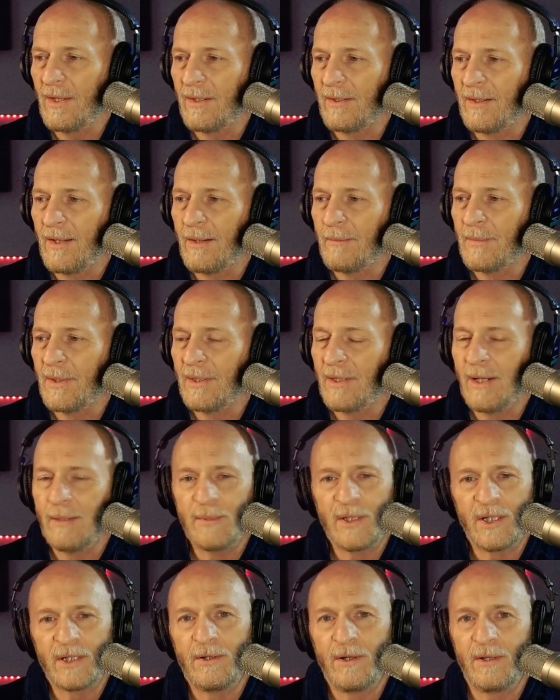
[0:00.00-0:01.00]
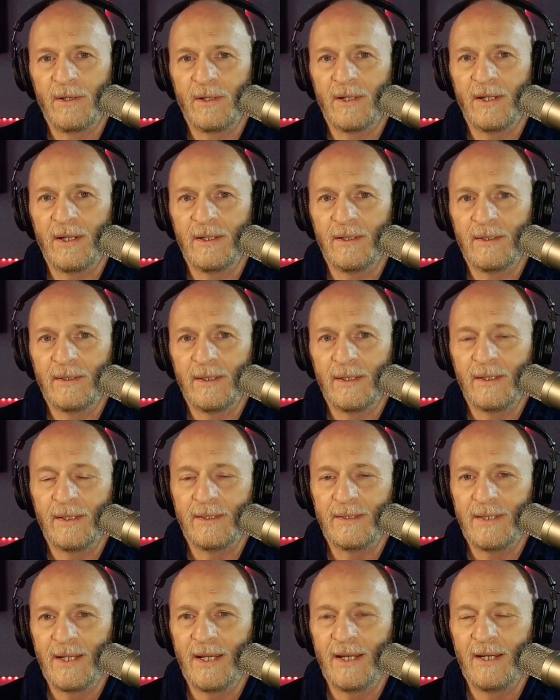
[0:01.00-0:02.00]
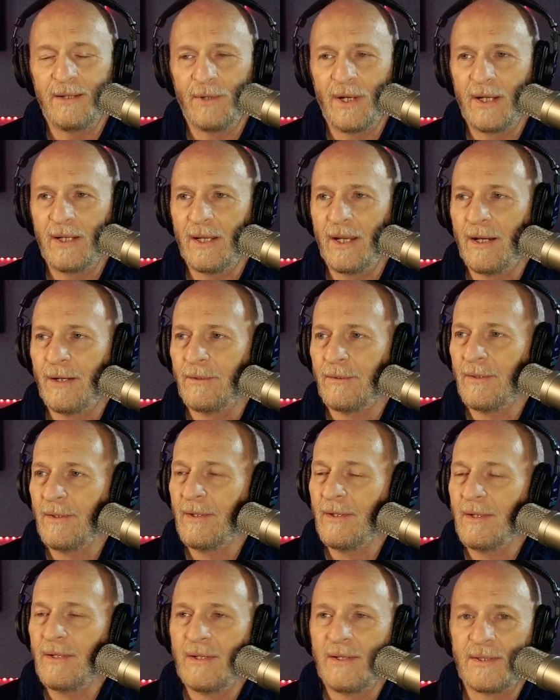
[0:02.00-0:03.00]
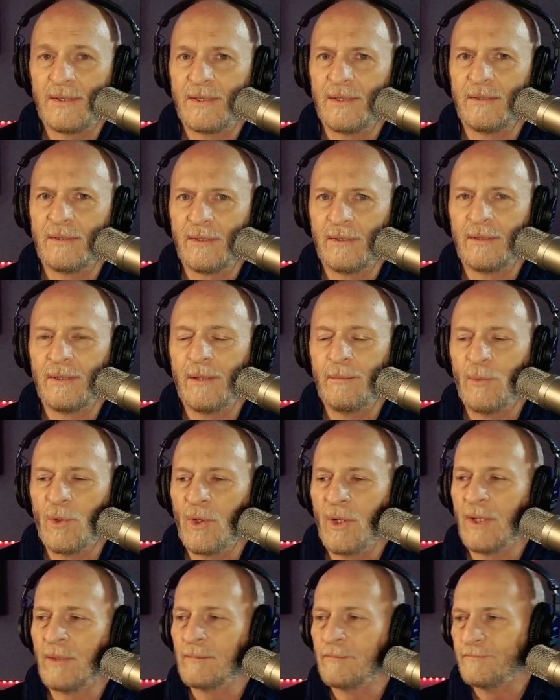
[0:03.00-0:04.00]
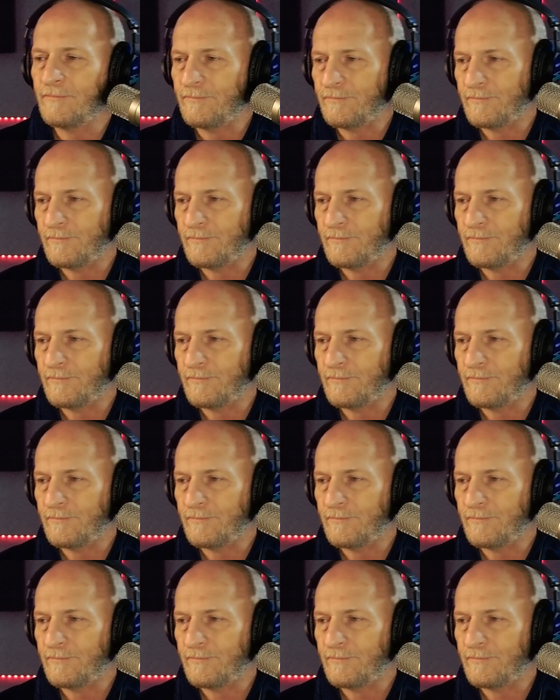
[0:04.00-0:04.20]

And I'm going to call it a day right now. It's still early morning.